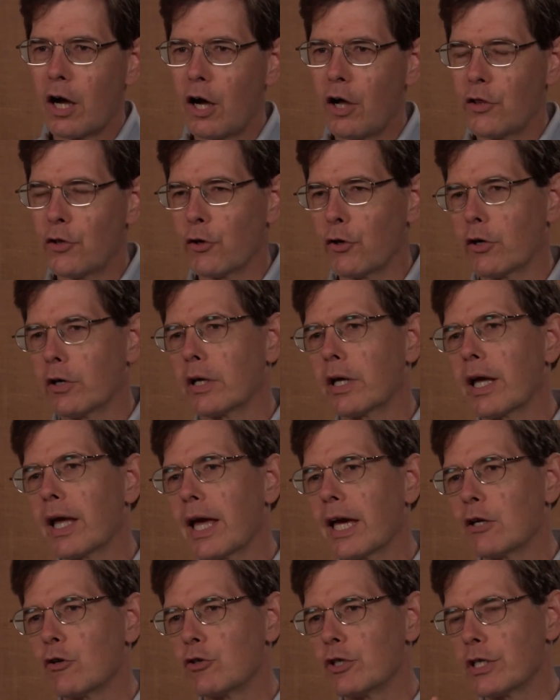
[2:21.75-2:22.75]
other
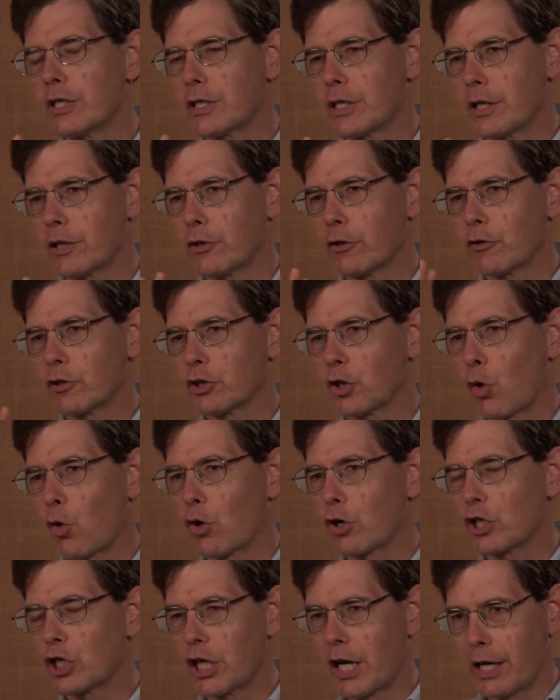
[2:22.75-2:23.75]
energy centers
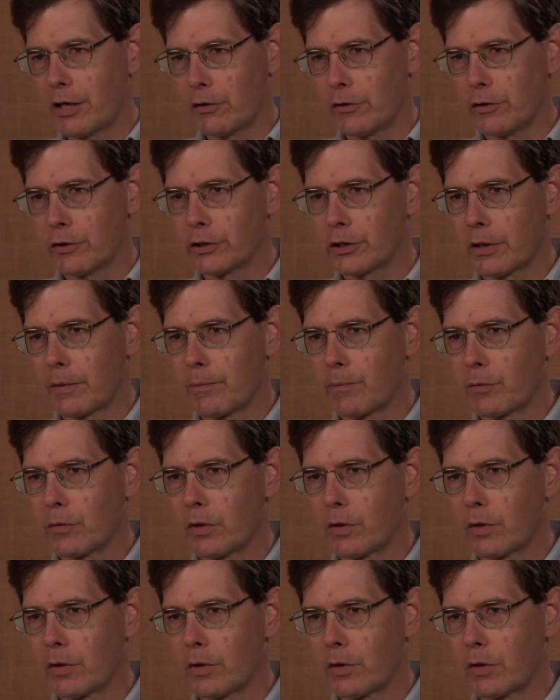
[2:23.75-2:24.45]
or channels.